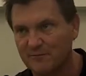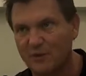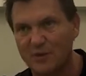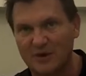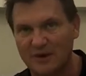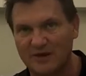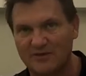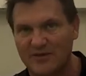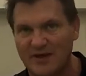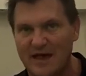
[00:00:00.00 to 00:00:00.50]

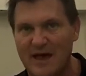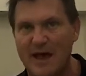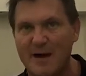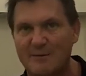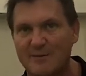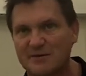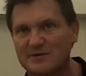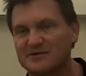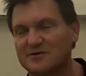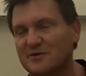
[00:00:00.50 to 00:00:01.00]
wouldn't let that
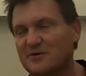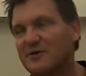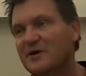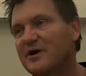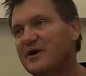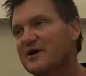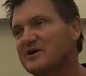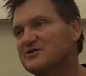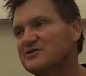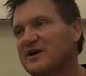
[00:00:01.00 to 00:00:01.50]
happen. So
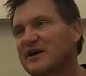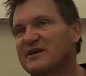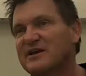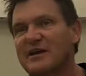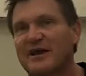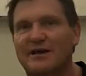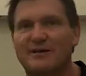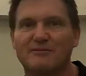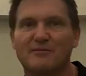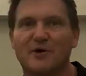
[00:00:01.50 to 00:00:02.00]
she had to,
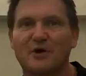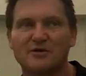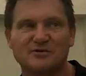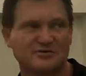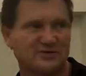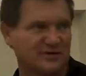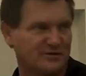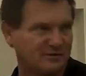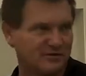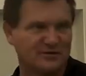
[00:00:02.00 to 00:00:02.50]
like, all
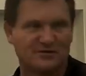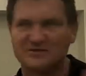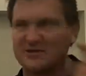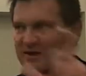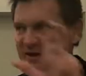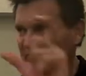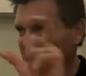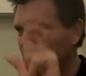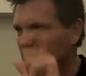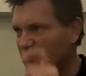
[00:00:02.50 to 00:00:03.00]
she, you know, she
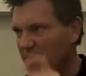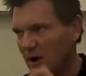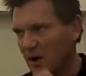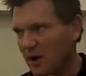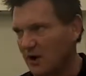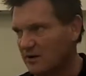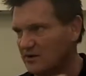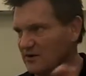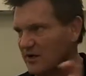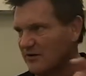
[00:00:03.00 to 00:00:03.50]
did have, I
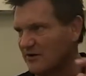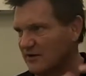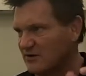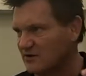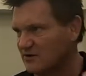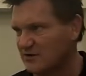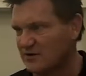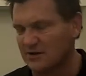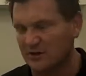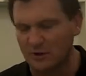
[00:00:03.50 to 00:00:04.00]
think
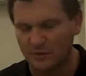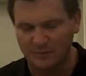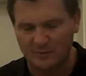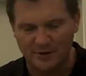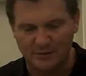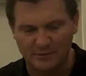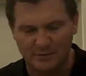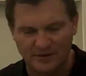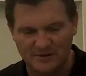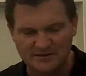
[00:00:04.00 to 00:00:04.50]
she had a little
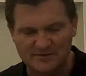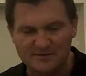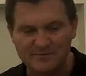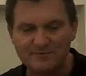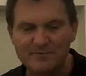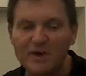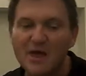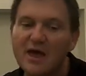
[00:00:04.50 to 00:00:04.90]
new piece.